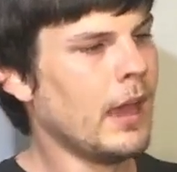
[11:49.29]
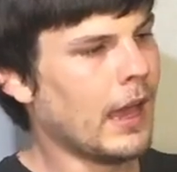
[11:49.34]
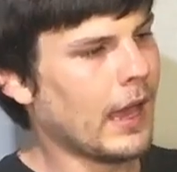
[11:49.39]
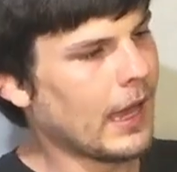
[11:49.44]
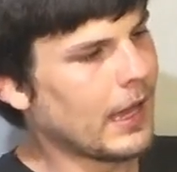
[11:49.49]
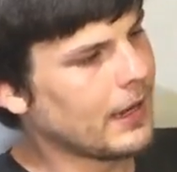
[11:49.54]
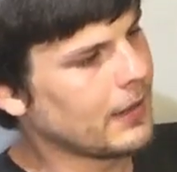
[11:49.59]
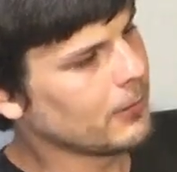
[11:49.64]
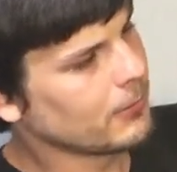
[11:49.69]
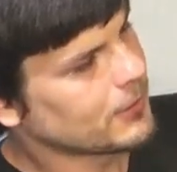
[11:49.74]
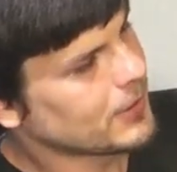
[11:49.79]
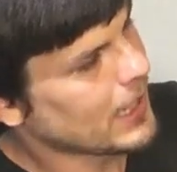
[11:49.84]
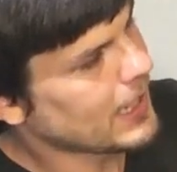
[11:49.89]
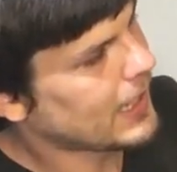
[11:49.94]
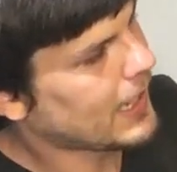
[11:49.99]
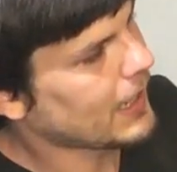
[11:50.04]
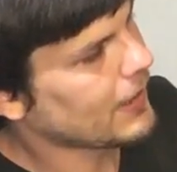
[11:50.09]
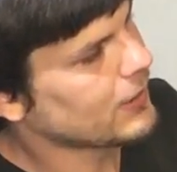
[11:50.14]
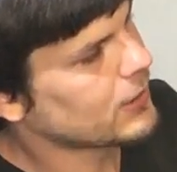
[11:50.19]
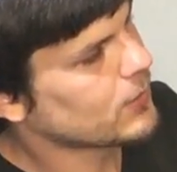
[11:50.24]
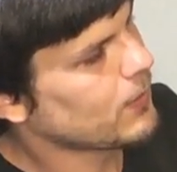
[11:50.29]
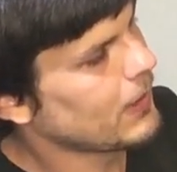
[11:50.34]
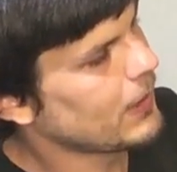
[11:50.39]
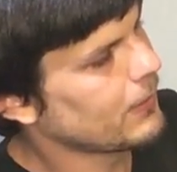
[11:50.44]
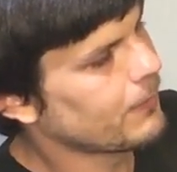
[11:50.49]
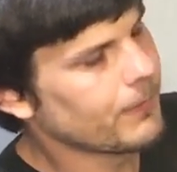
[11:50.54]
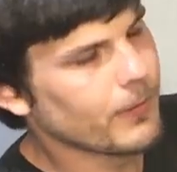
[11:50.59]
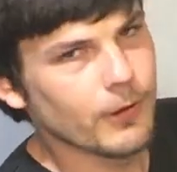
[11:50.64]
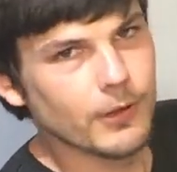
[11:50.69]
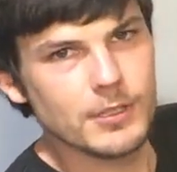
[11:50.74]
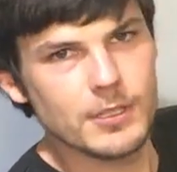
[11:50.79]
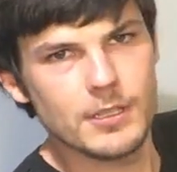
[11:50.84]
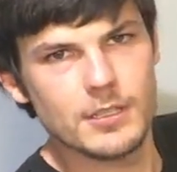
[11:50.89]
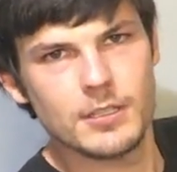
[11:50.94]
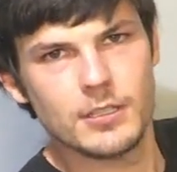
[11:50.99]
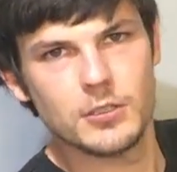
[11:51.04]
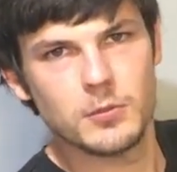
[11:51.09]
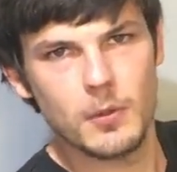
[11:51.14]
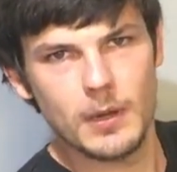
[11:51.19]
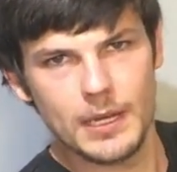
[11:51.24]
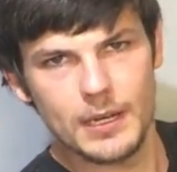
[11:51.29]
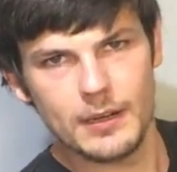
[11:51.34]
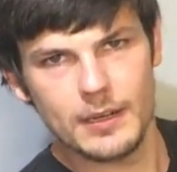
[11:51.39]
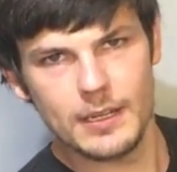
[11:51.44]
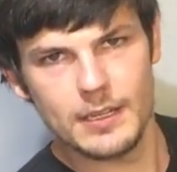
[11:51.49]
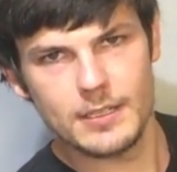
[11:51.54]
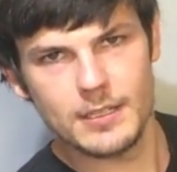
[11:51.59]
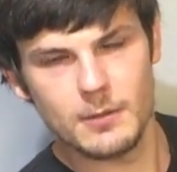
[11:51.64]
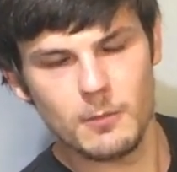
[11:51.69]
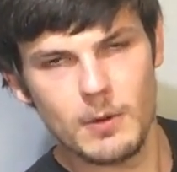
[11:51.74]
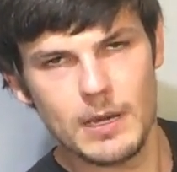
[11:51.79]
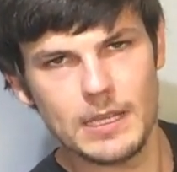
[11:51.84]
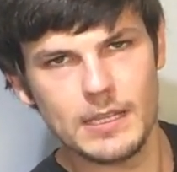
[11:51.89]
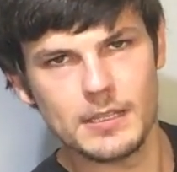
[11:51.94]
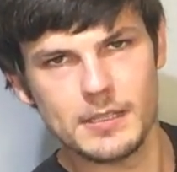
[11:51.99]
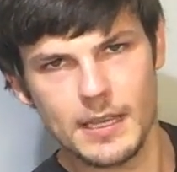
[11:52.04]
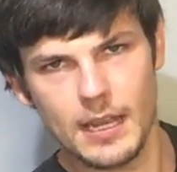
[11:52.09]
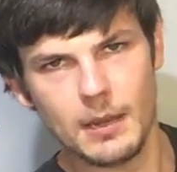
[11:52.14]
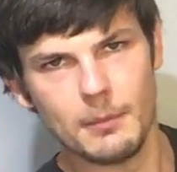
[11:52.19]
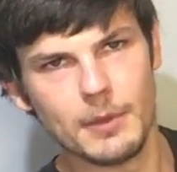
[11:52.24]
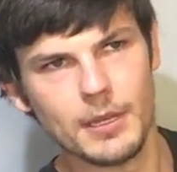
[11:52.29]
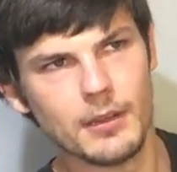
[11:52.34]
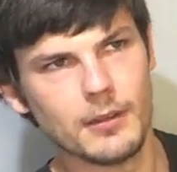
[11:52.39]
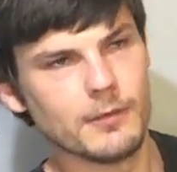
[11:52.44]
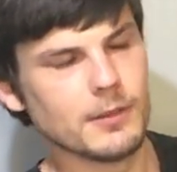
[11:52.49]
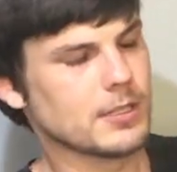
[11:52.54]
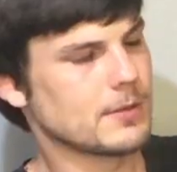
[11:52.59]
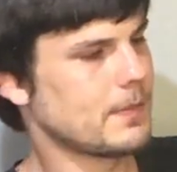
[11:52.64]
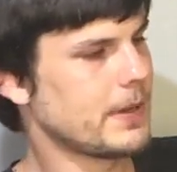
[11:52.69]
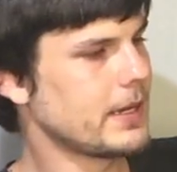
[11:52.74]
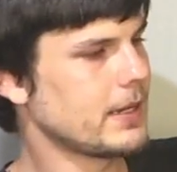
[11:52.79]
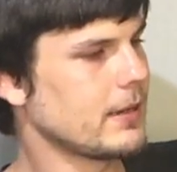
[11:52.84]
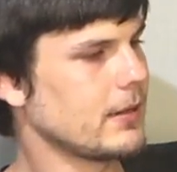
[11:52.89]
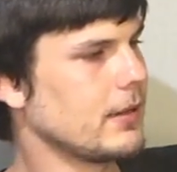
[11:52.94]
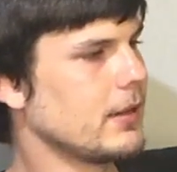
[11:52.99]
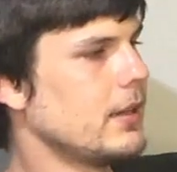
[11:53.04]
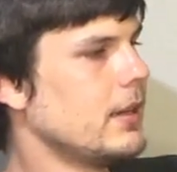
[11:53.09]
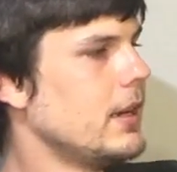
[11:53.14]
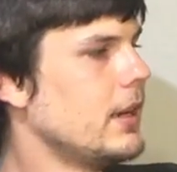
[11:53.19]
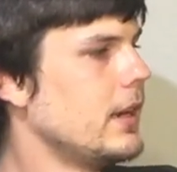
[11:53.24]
And it will take out the tweeter first, because the tweeter is the weakest element of the speaker.